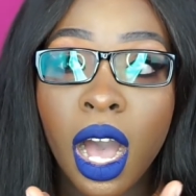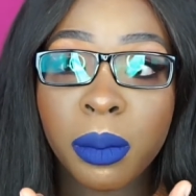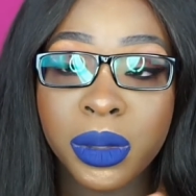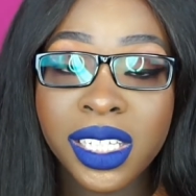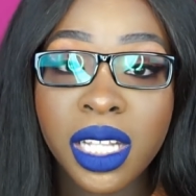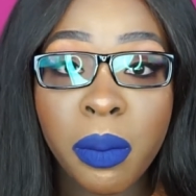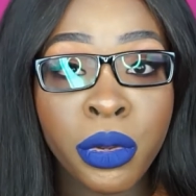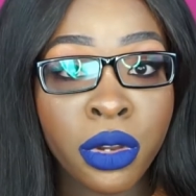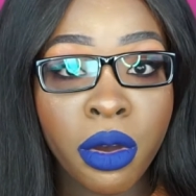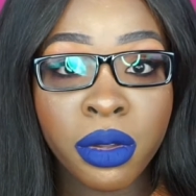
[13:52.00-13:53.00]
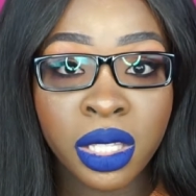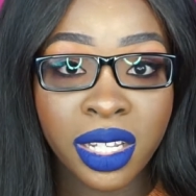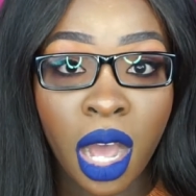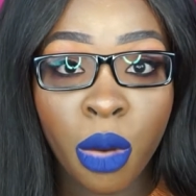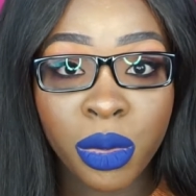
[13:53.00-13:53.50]
Please let me know in the
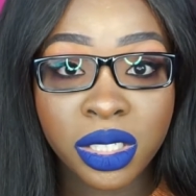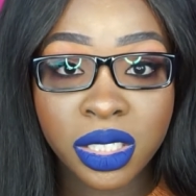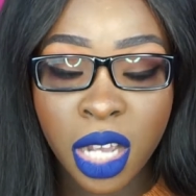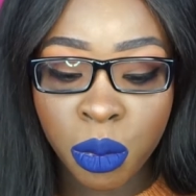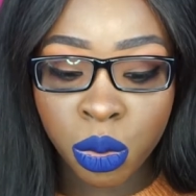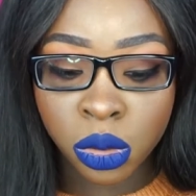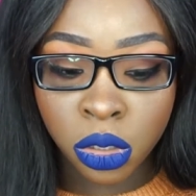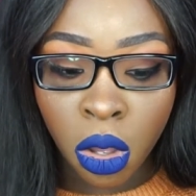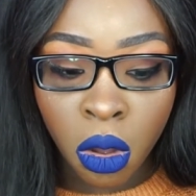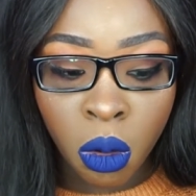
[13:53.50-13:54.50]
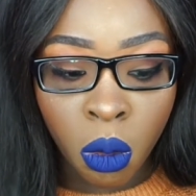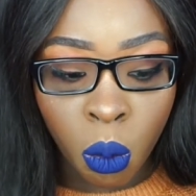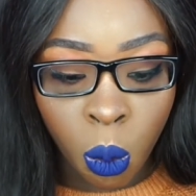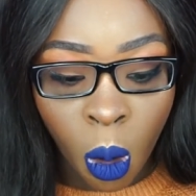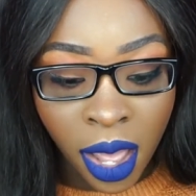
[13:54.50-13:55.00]
comments down below
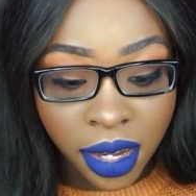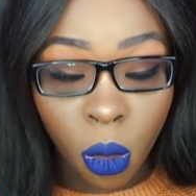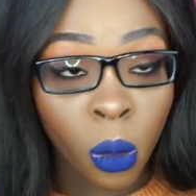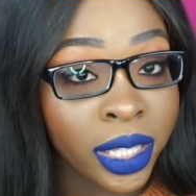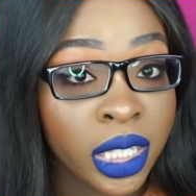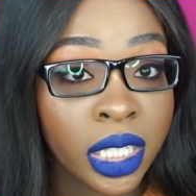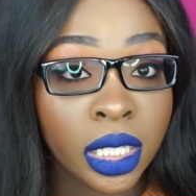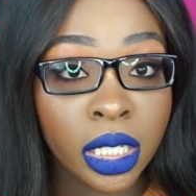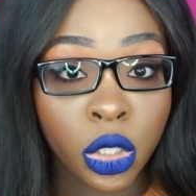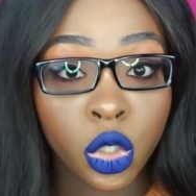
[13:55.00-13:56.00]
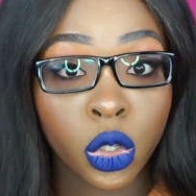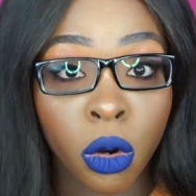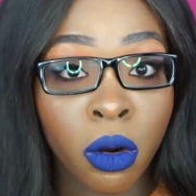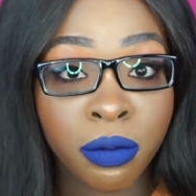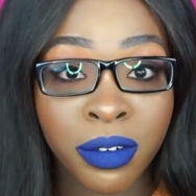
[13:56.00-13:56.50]
what oily
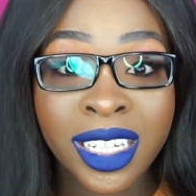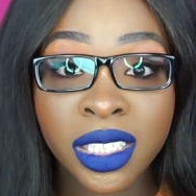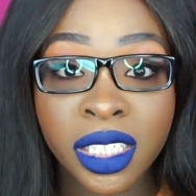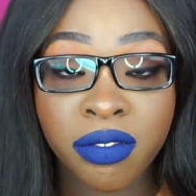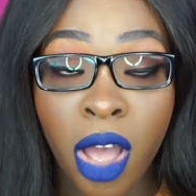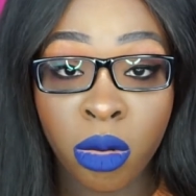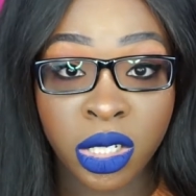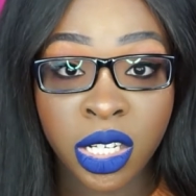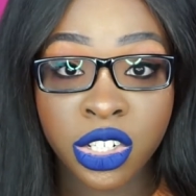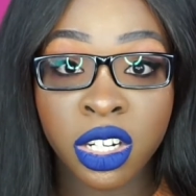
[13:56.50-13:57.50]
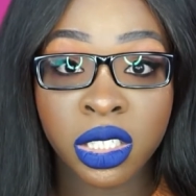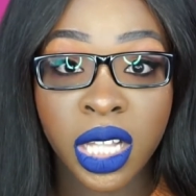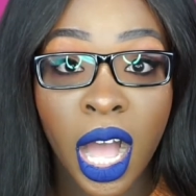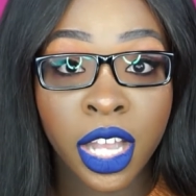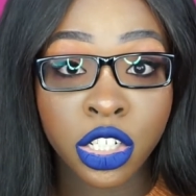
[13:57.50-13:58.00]
girl-friendly foundations
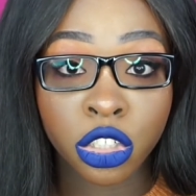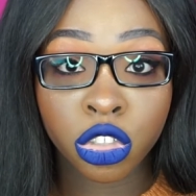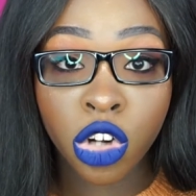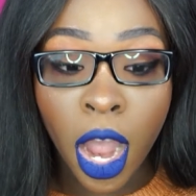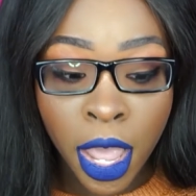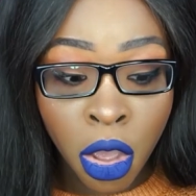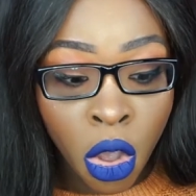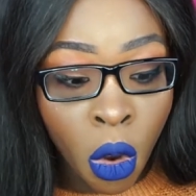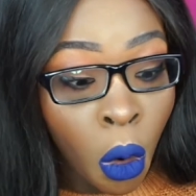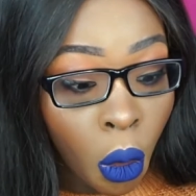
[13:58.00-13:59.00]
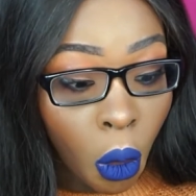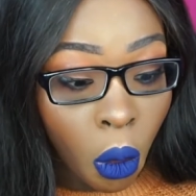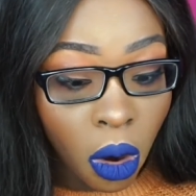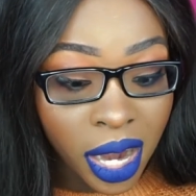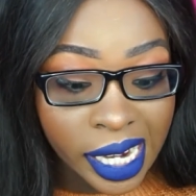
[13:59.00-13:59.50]
that I should try,
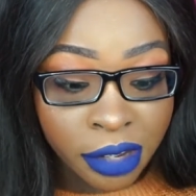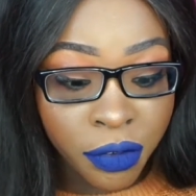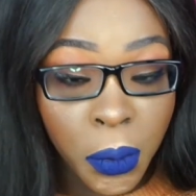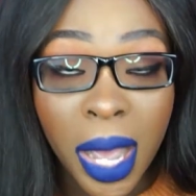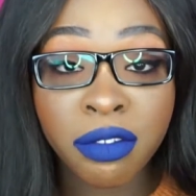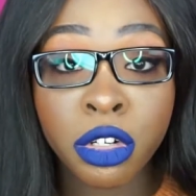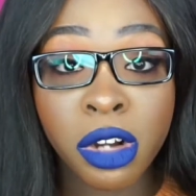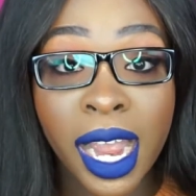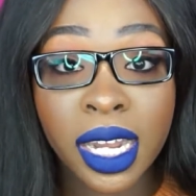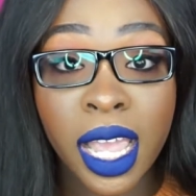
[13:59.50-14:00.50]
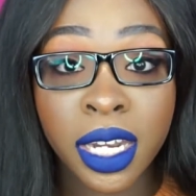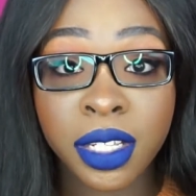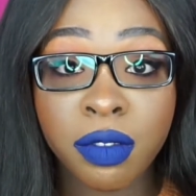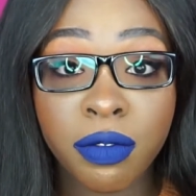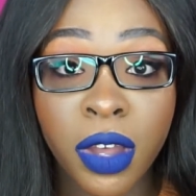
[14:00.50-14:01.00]
or if you have tried any
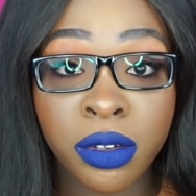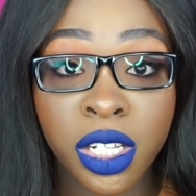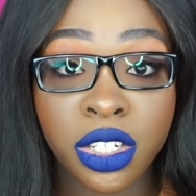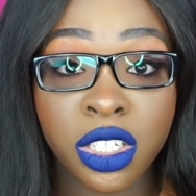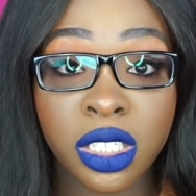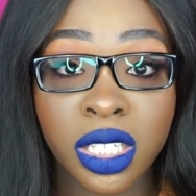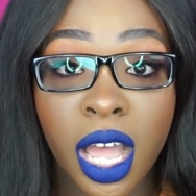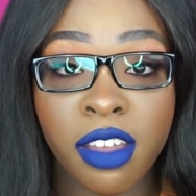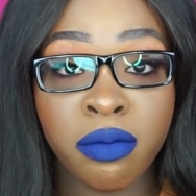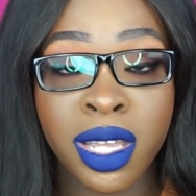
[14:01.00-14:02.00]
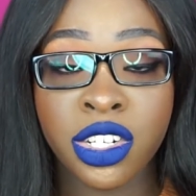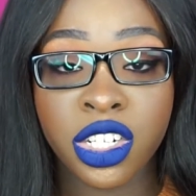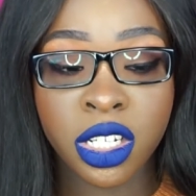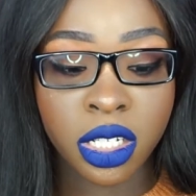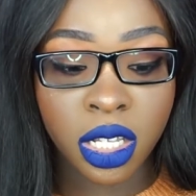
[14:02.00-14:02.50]
of the foundations that I've
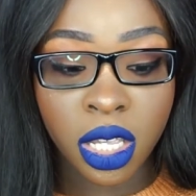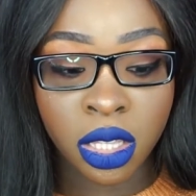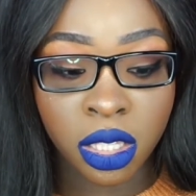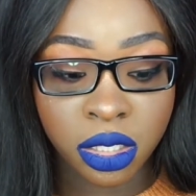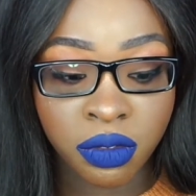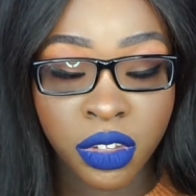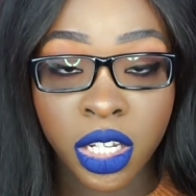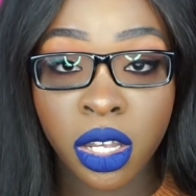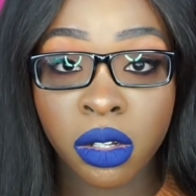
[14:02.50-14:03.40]
mentioned in this video